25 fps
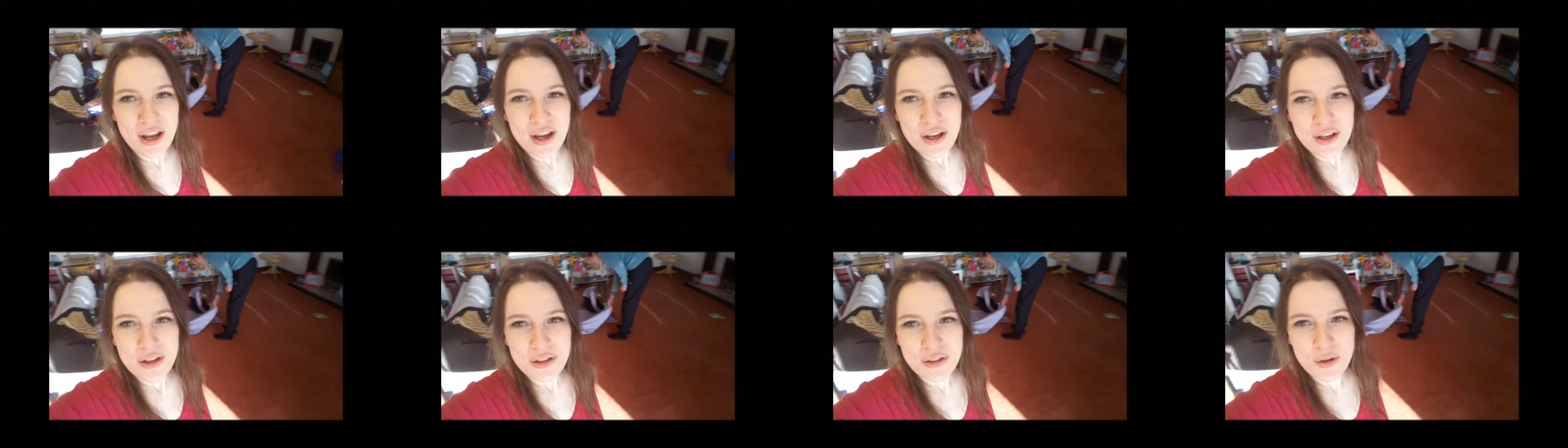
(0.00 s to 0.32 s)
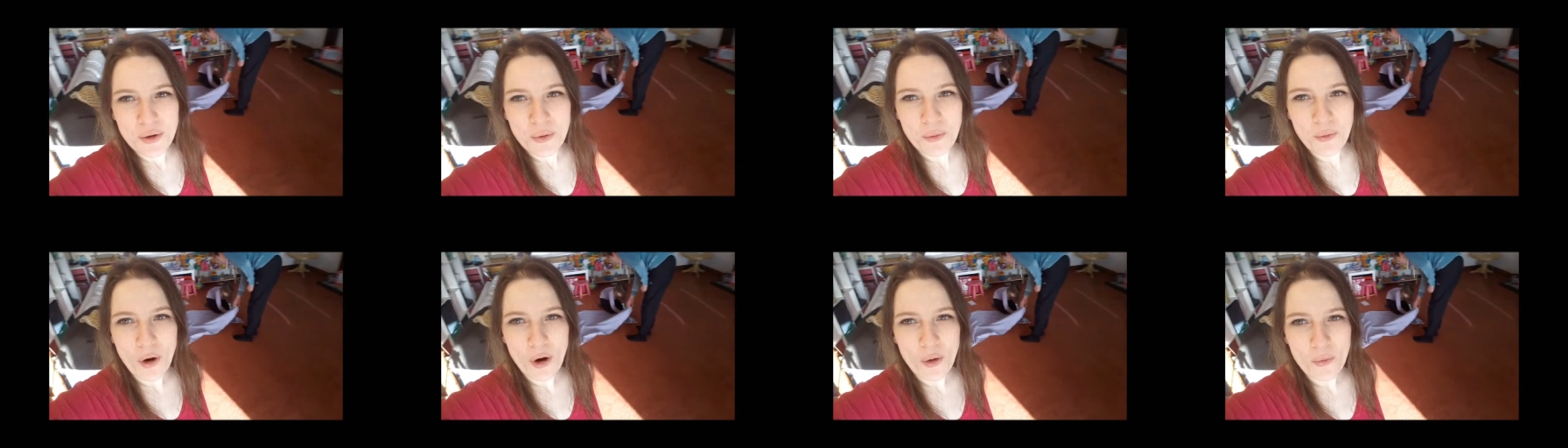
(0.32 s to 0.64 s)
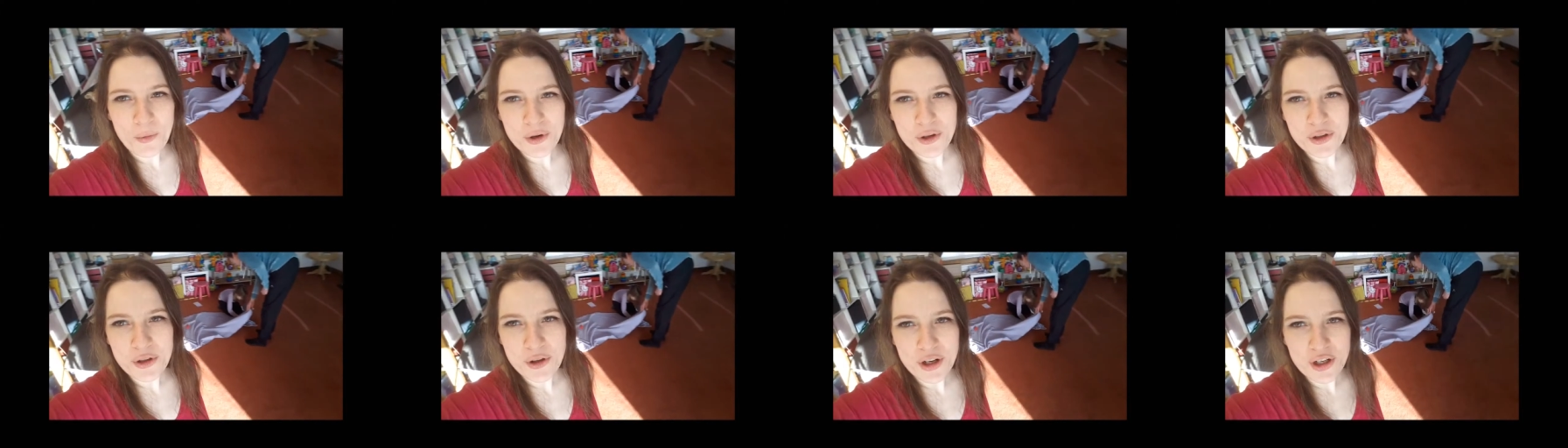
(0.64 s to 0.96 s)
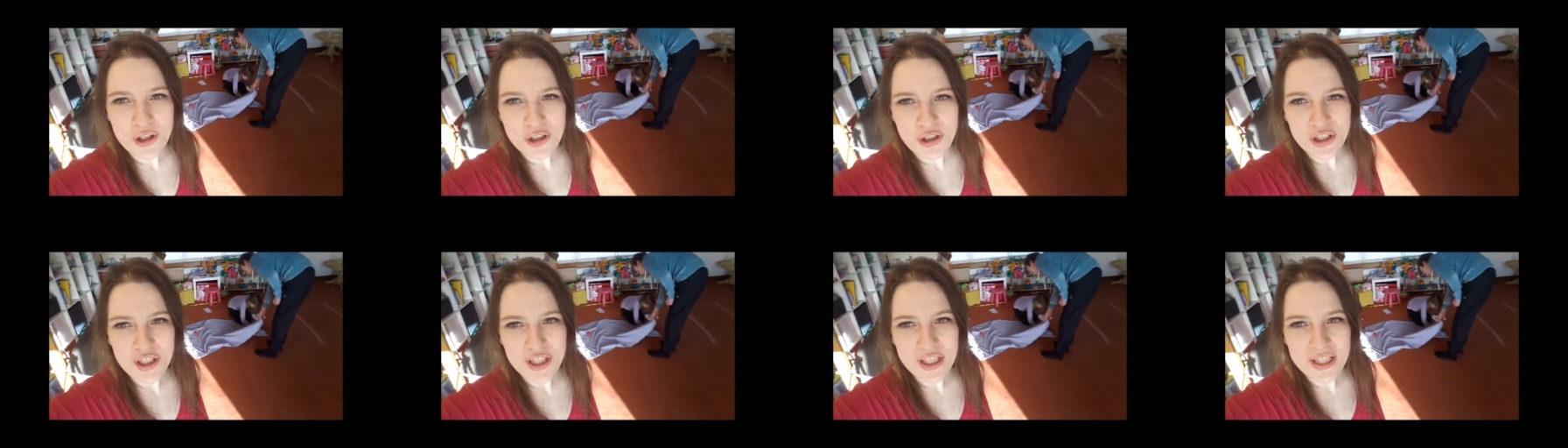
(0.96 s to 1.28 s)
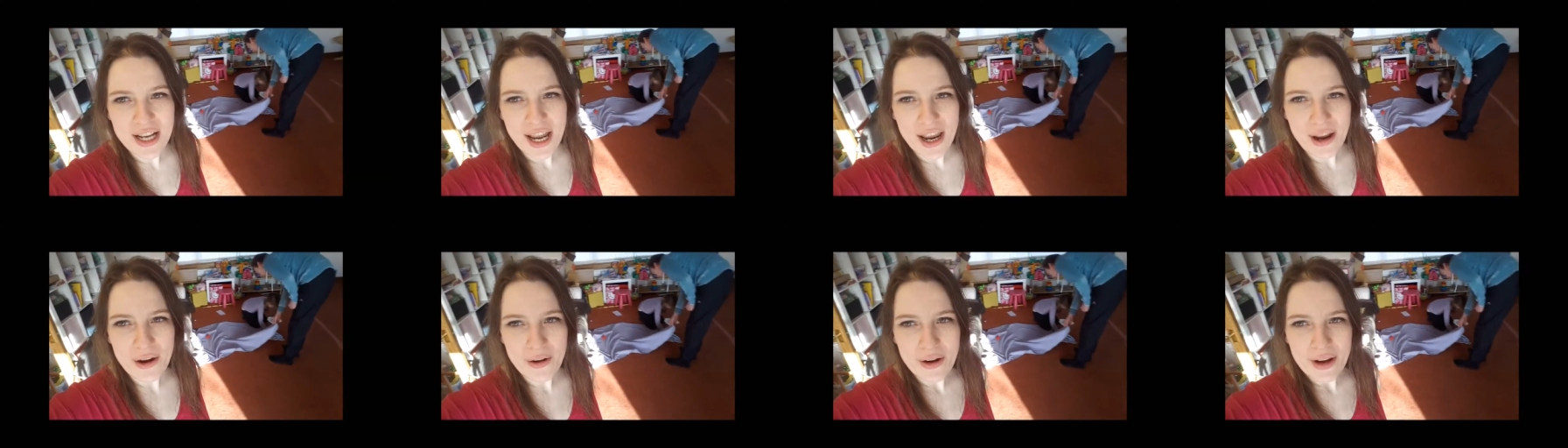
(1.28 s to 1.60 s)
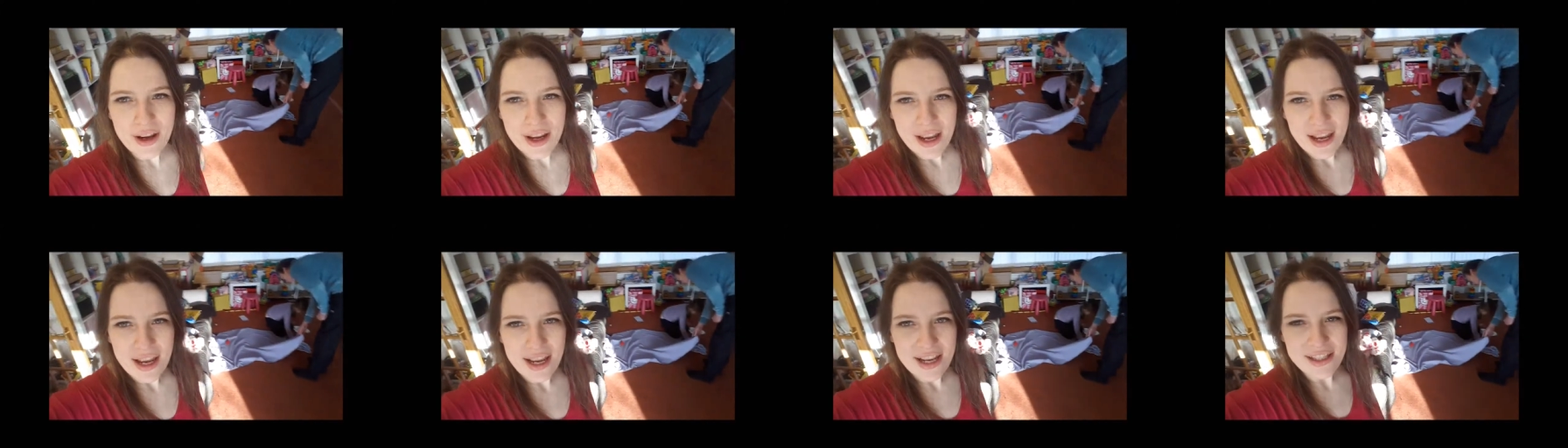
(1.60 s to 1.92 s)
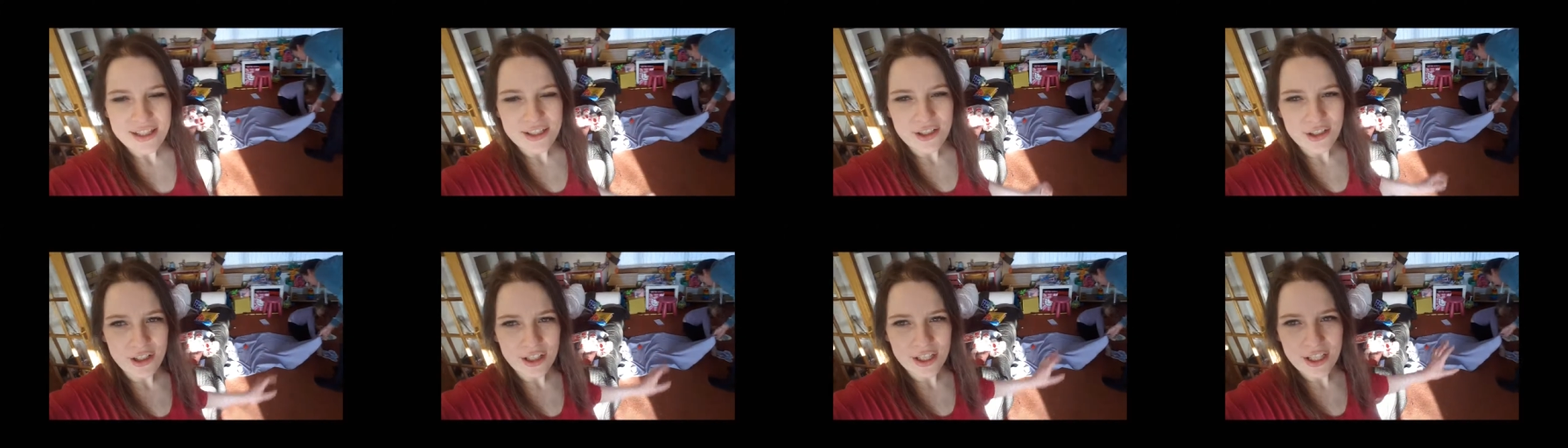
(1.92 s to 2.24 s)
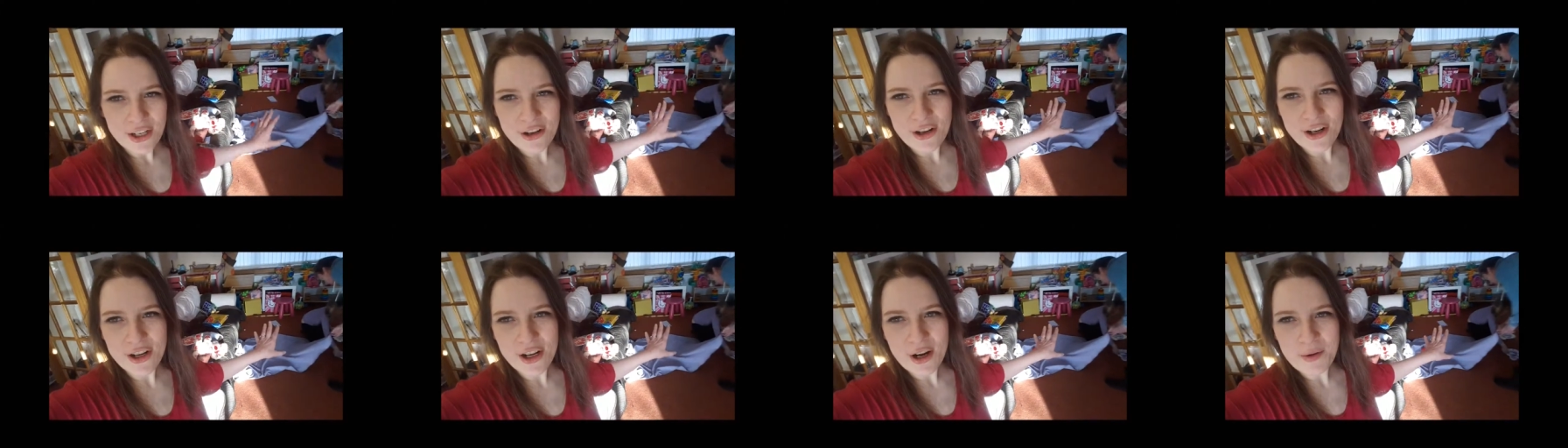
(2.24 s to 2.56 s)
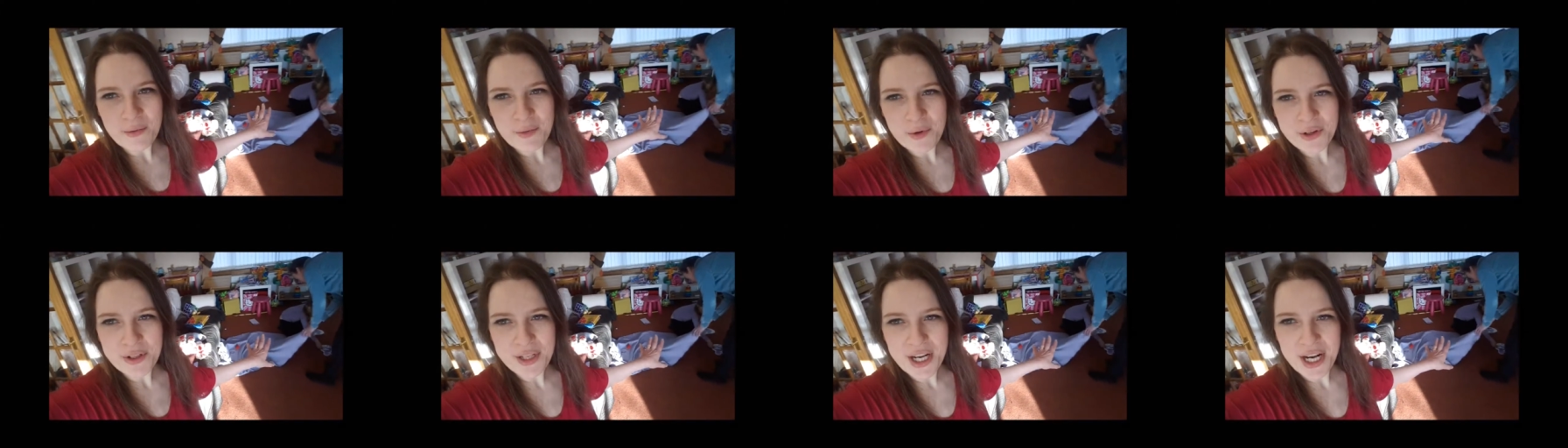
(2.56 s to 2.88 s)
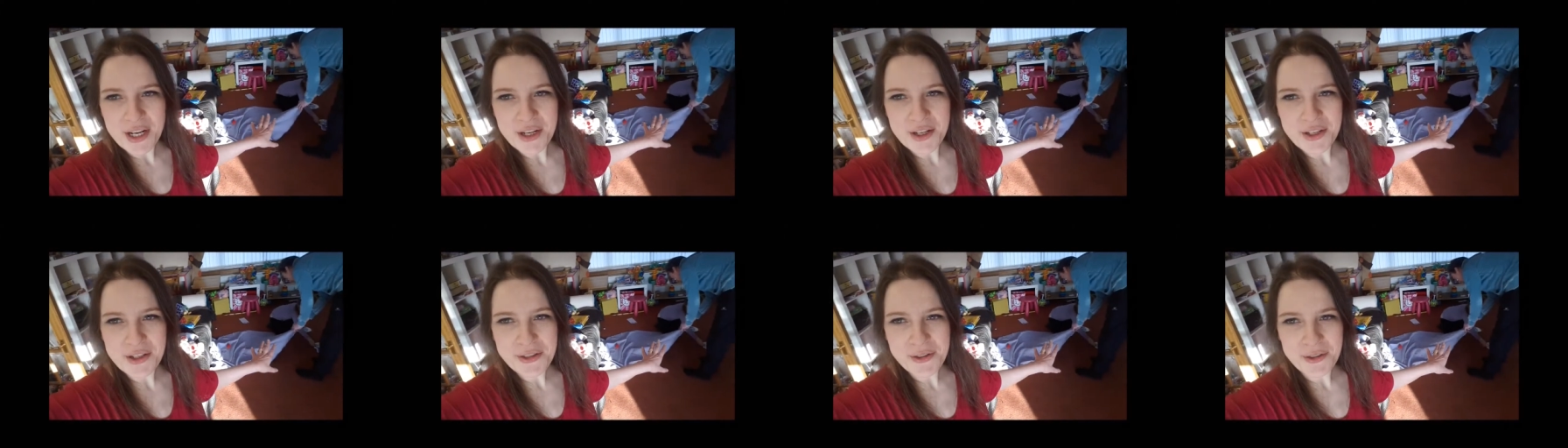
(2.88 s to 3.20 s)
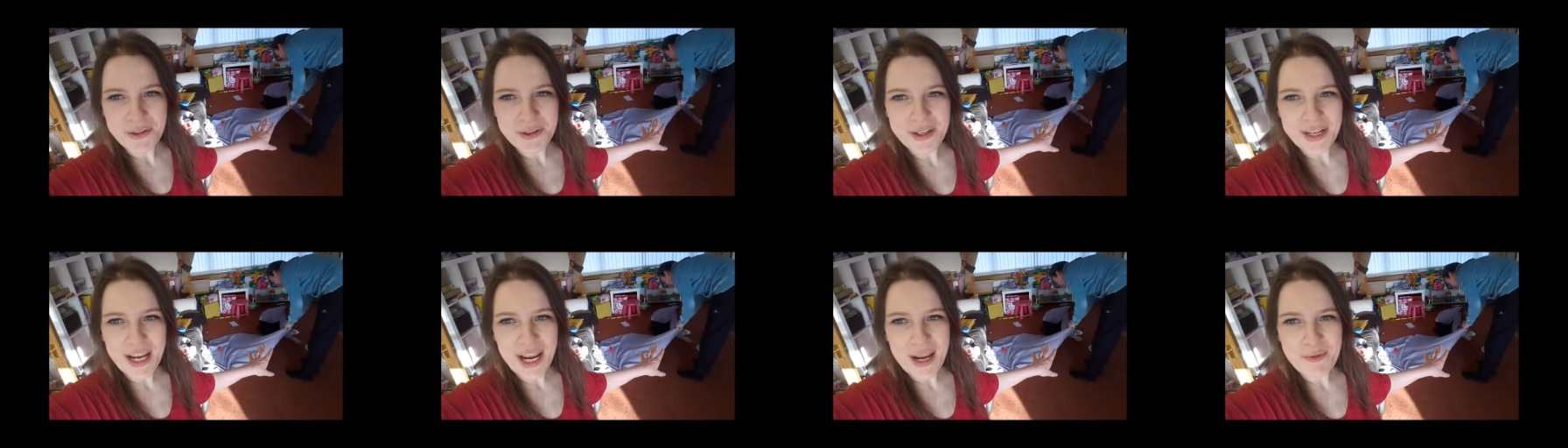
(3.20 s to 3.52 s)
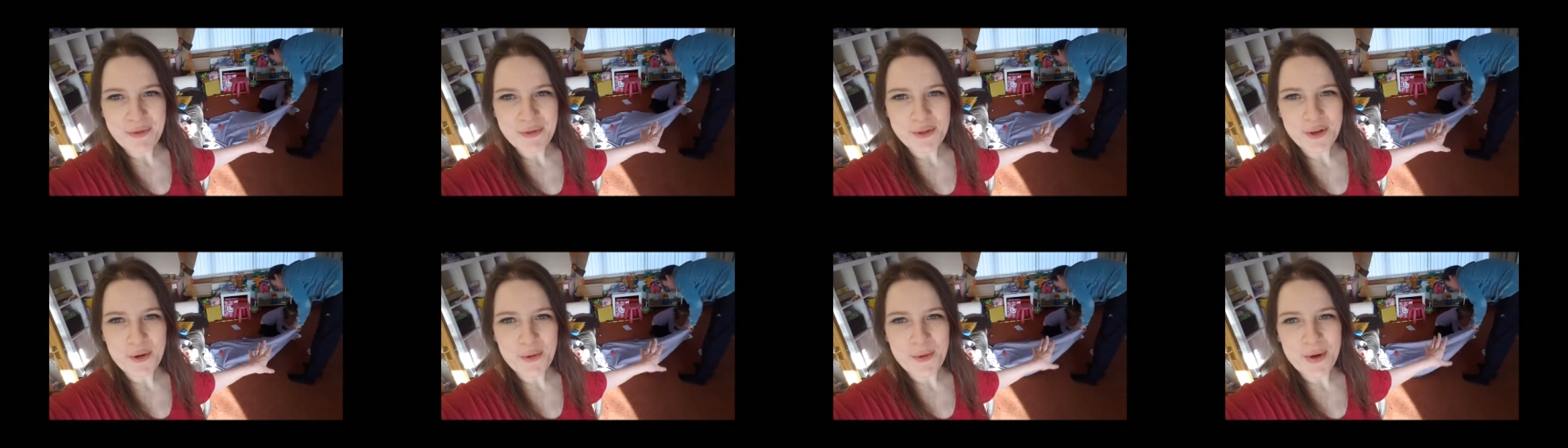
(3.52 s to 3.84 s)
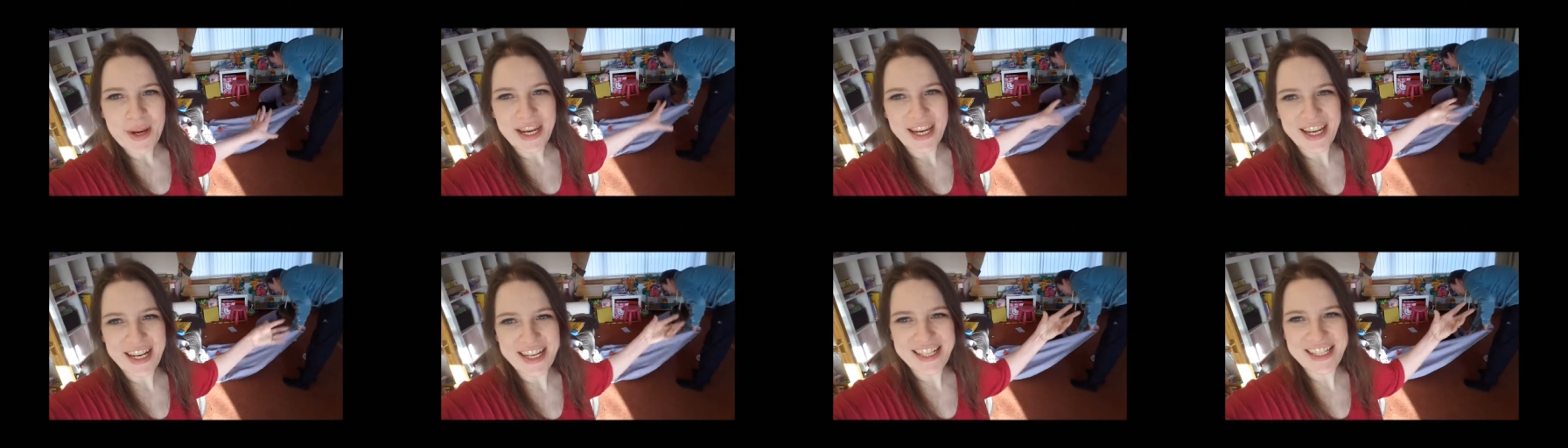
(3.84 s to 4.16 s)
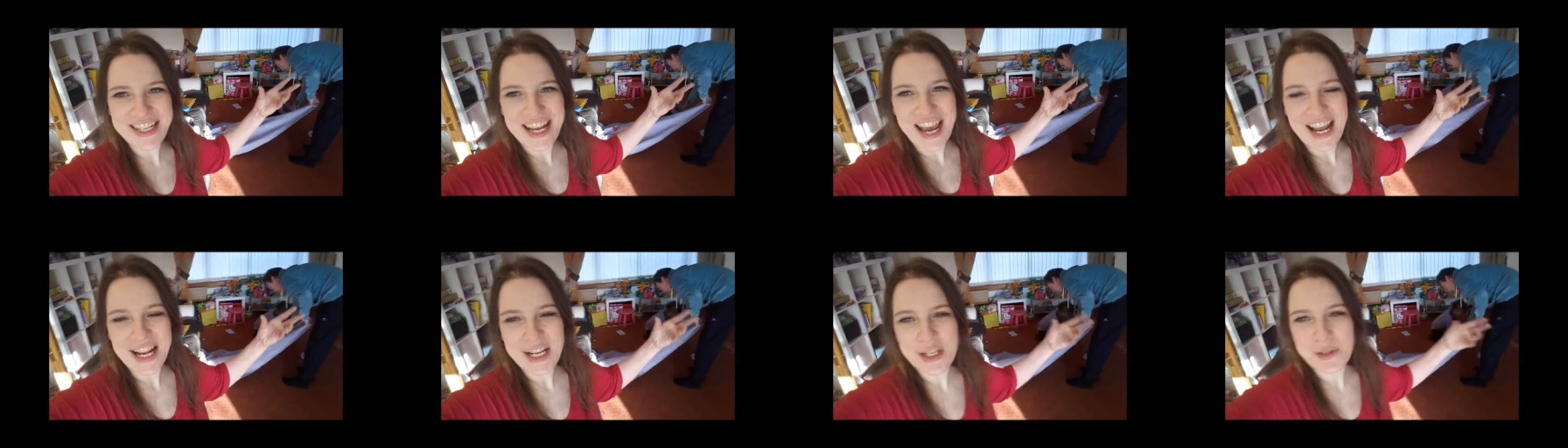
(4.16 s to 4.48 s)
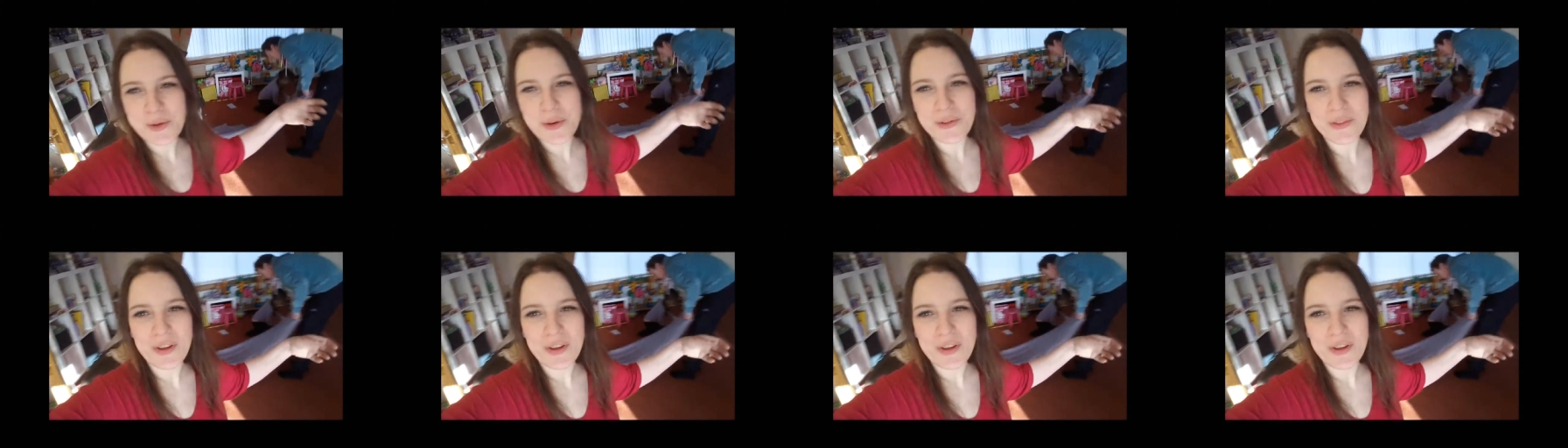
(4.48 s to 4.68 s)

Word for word: So what we're doing just now is they're clearing up their dinosaur game so we can dance.